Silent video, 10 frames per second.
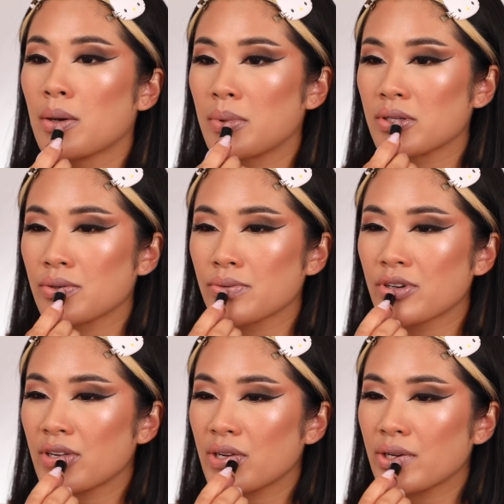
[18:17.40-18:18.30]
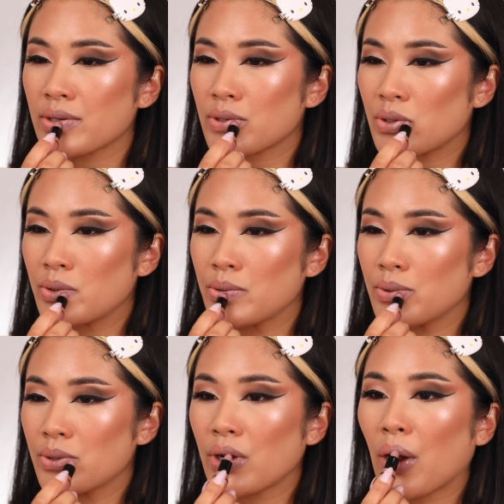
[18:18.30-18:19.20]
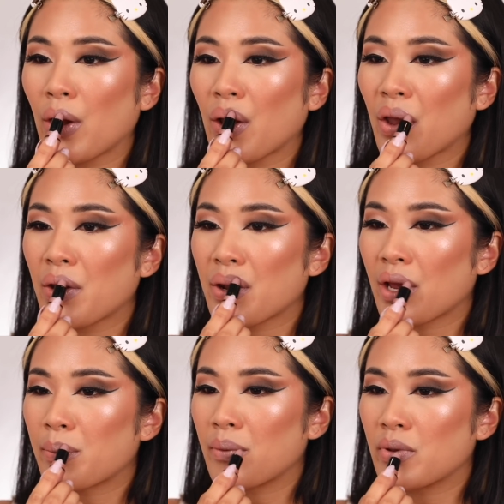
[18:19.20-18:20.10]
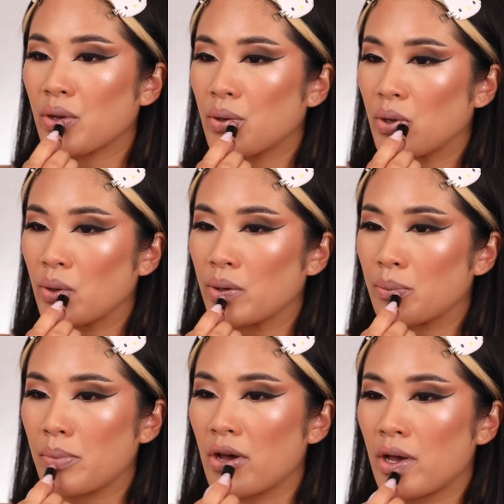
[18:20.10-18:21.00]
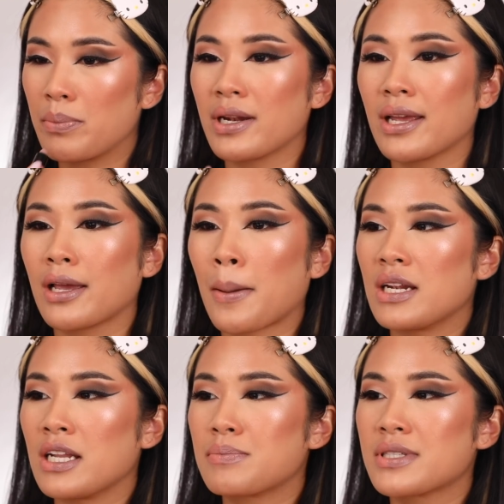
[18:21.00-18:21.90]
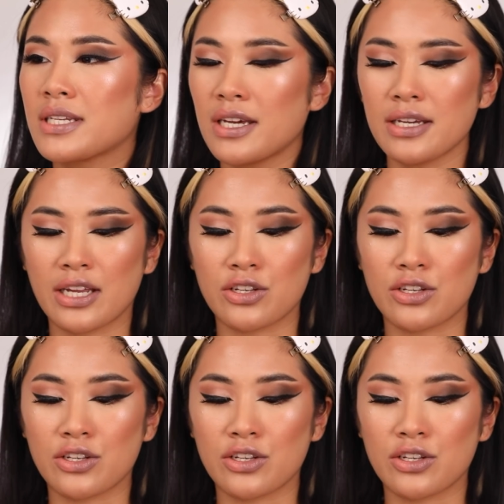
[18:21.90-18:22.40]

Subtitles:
It's a really nice cool tone type of nude purpley lipstick,